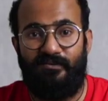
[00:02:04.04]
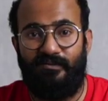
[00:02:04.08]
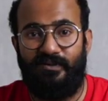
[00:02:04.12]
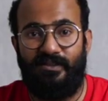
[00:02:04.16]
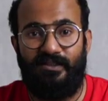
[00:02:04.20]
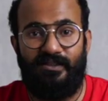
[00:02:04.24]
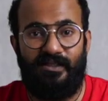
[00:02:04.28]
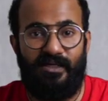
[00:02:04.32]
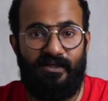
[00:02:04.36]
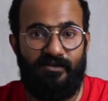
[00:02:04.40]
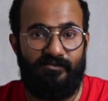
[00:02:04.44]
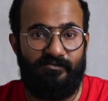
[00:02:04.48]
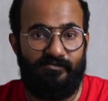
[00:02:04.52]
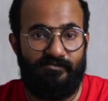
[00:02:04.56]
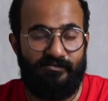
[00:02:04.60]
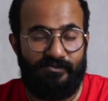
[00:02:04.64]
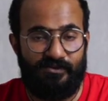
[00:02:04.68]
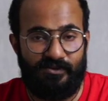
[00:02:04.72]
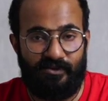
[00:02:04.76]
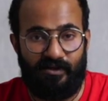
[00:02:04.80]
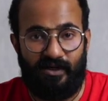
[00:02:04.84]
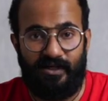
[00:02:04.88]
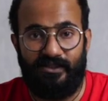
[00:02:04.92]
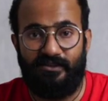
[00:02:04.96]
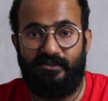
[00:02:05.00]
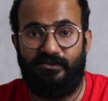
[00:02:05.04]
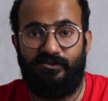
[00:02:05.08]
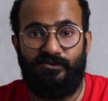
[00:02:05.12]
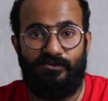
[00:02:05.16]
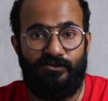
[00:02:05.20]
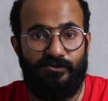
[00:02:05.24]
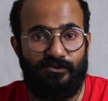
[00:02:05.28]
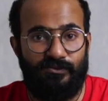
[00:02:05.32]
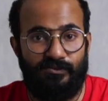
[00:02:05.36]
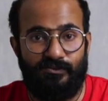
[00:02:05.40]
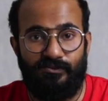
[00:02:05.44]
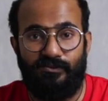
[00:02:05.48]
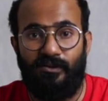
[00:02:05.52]
we have tried
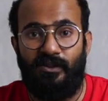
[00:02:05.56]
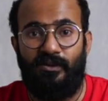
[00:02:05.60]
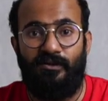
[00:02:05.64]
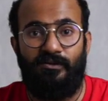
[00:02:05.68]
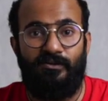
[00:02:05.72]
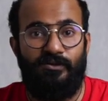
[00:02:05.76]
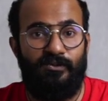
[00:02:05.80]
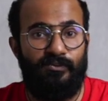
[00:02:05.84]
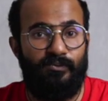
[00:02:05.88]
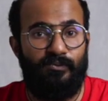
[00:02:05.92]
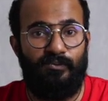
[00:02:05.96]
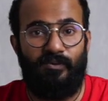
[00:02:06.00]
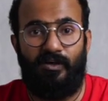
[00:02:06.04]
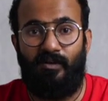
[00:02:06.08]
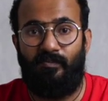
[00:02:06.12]
to do